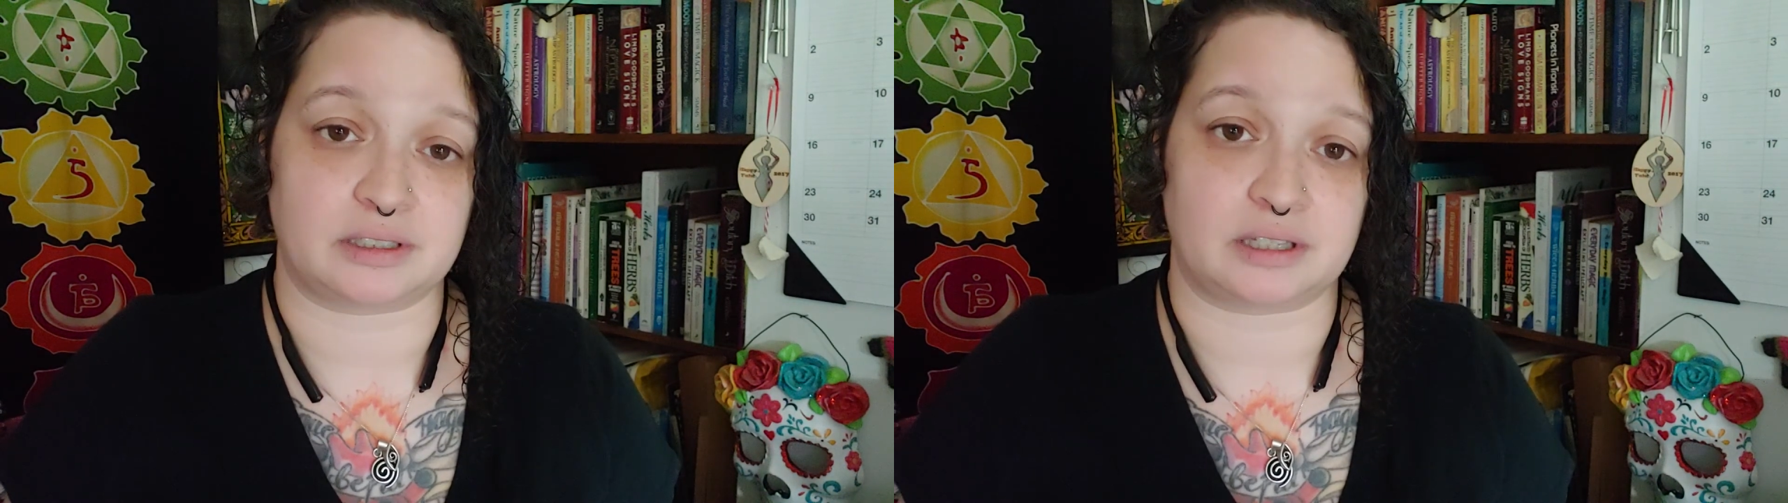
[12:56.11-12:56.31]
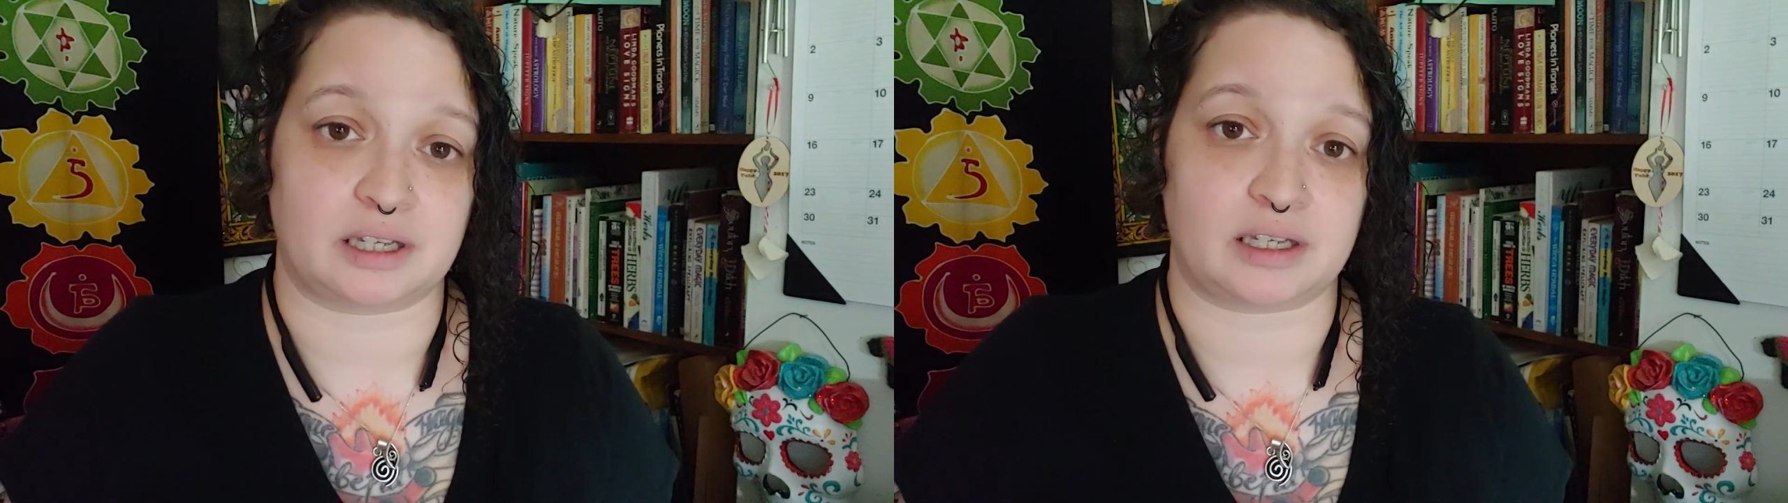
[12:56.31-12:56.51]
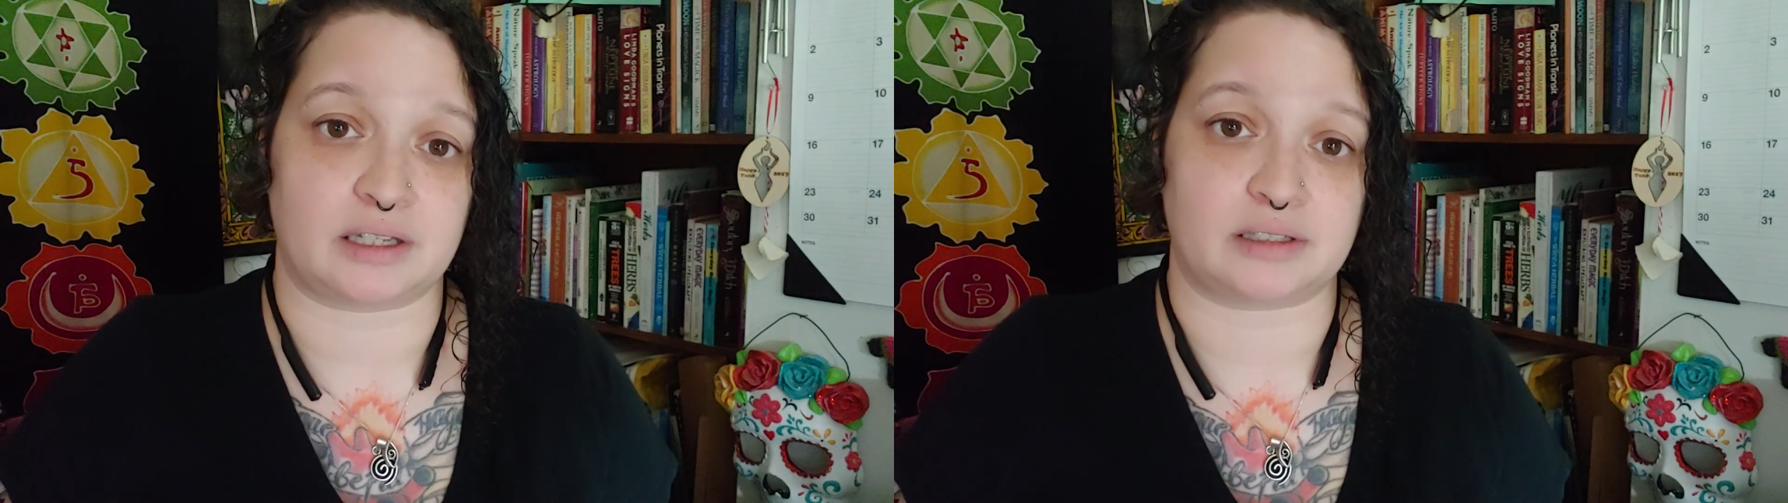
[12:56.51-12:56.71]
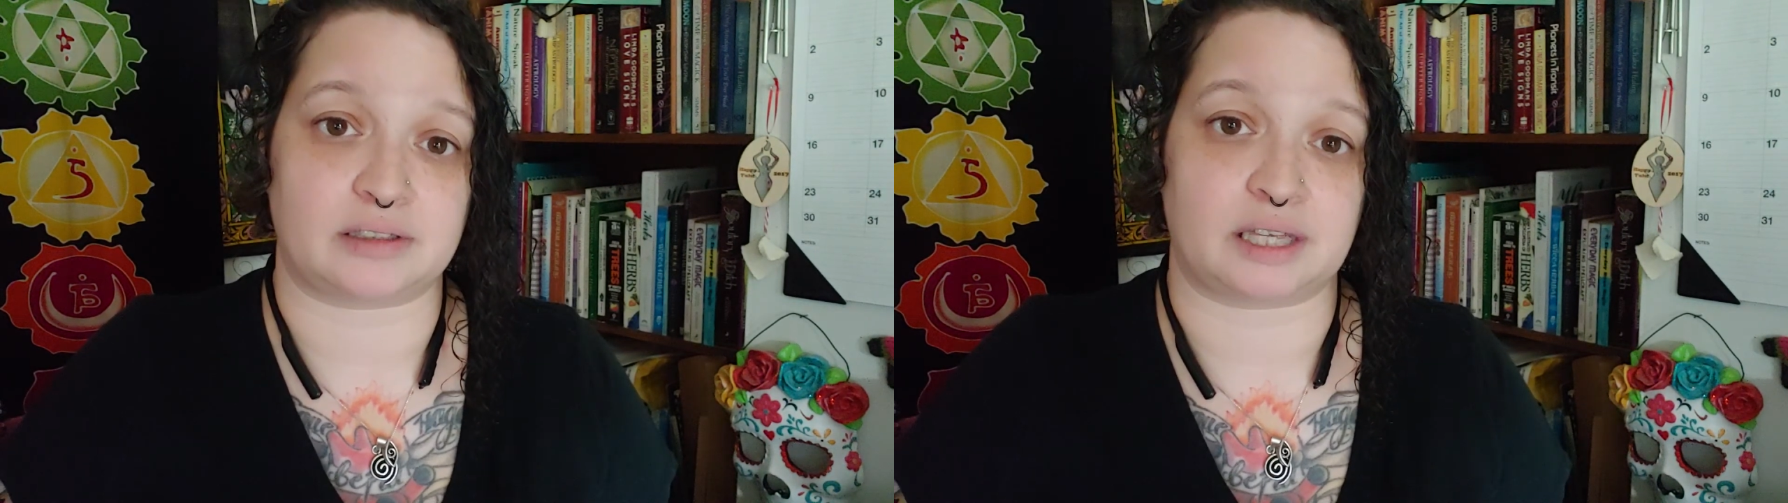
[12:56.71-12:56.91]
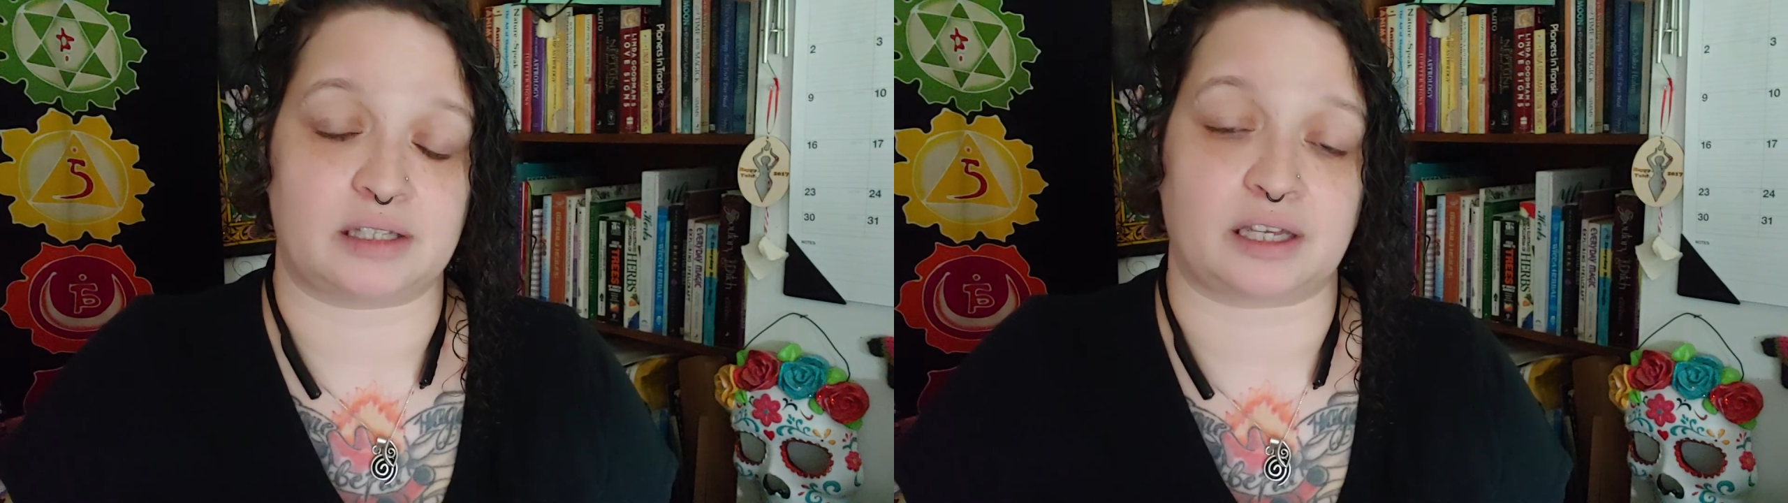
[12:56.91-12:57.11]

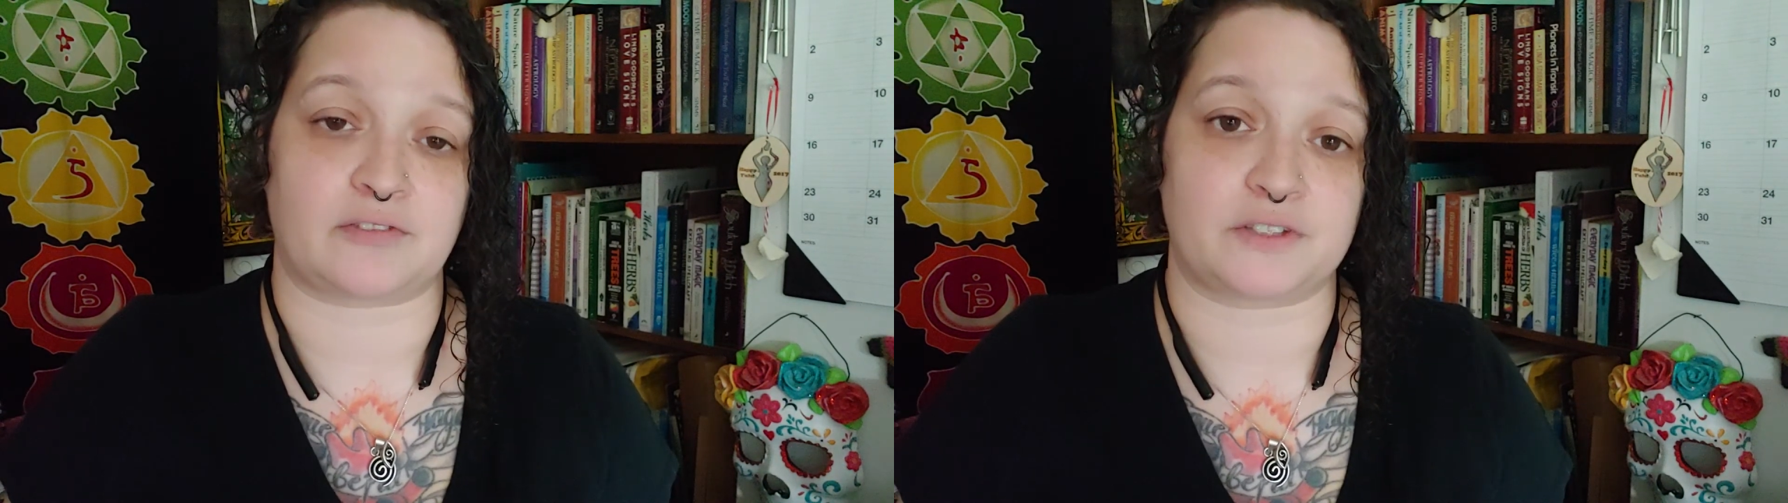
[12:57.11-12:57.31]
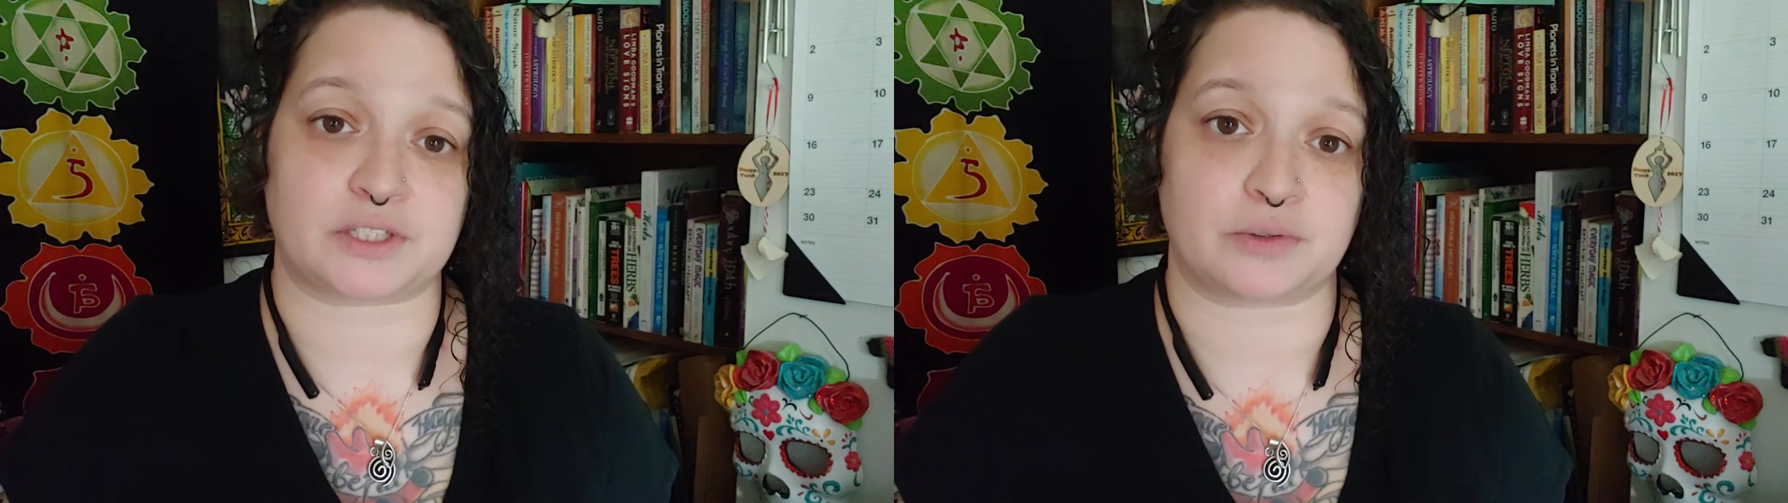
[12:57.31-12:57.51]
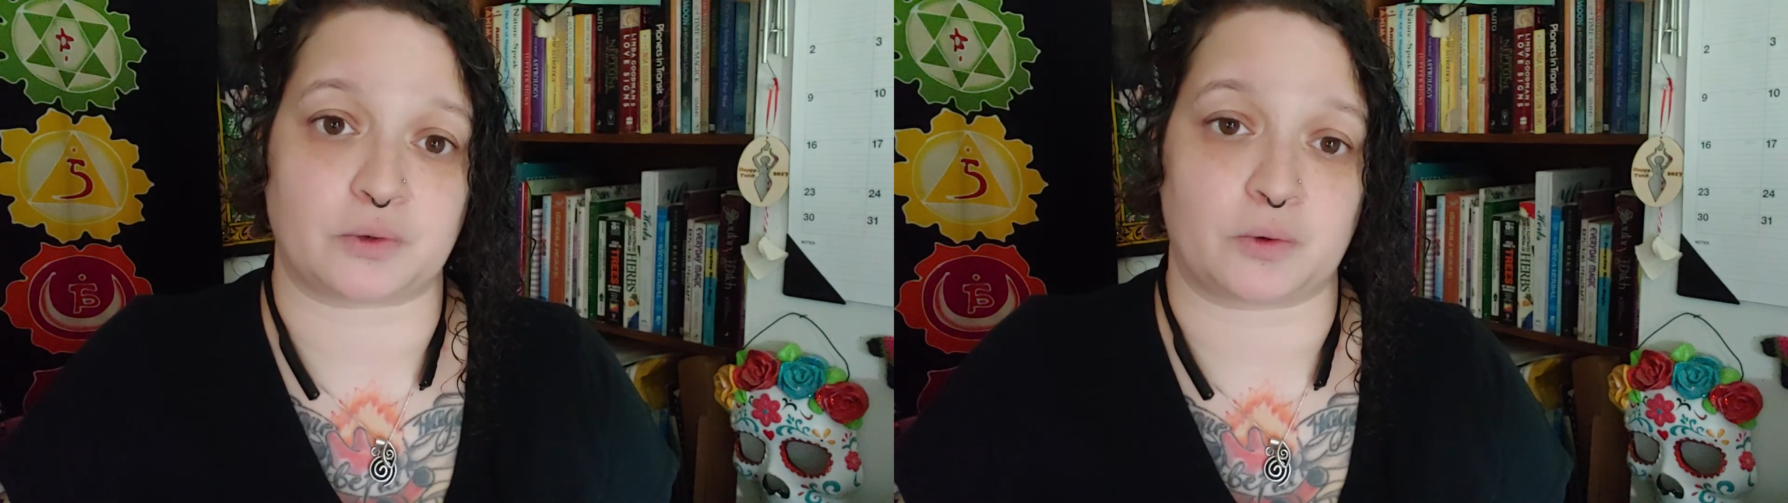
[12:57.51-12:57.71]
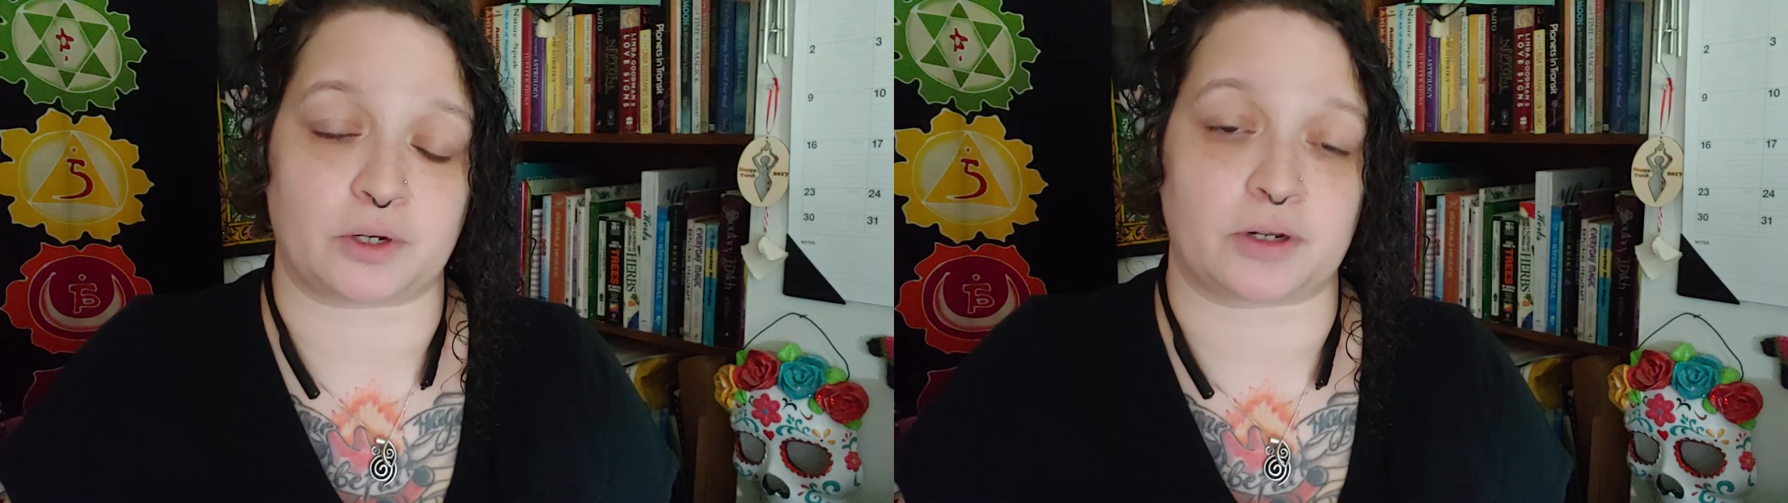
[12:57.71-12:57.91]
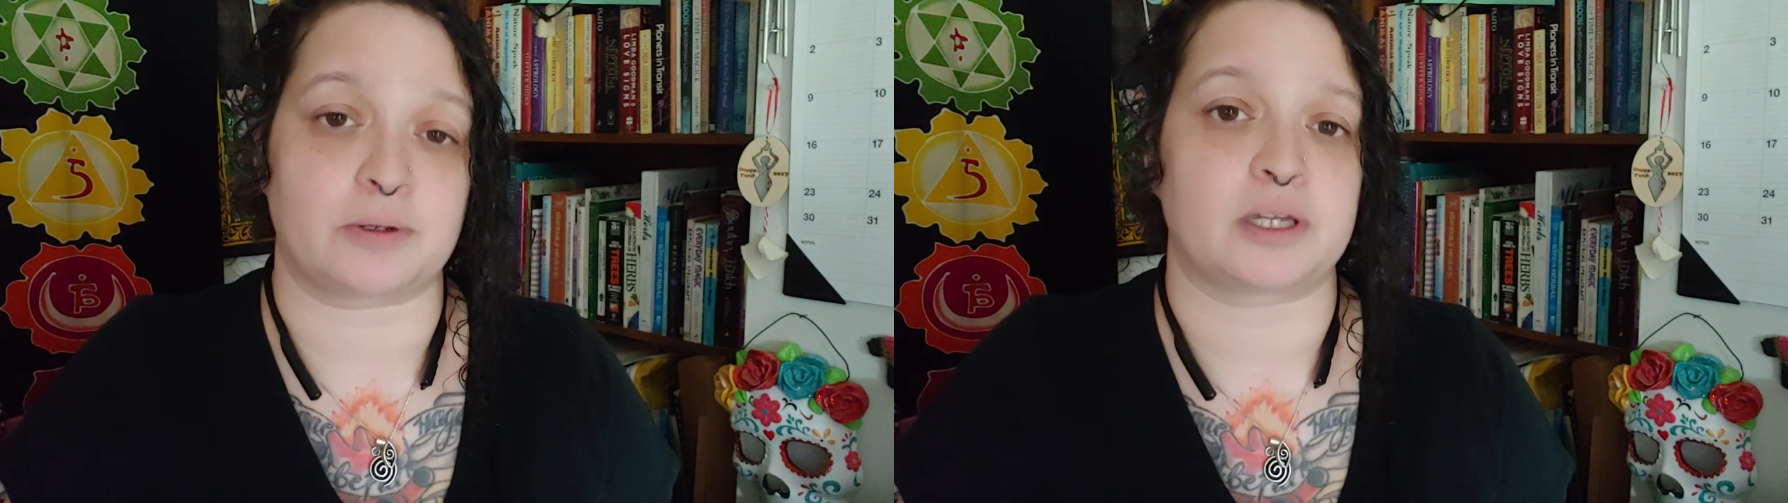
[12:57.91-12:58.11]
not like a fiscal
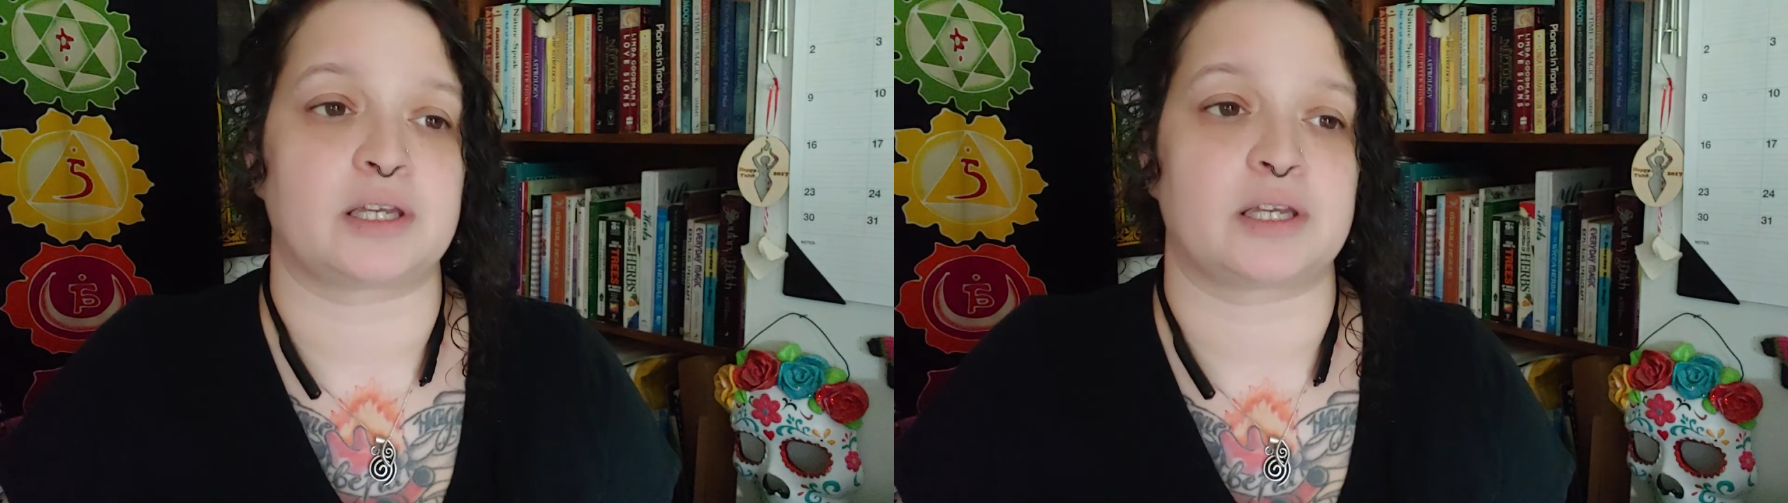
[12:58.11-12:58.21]
quarter.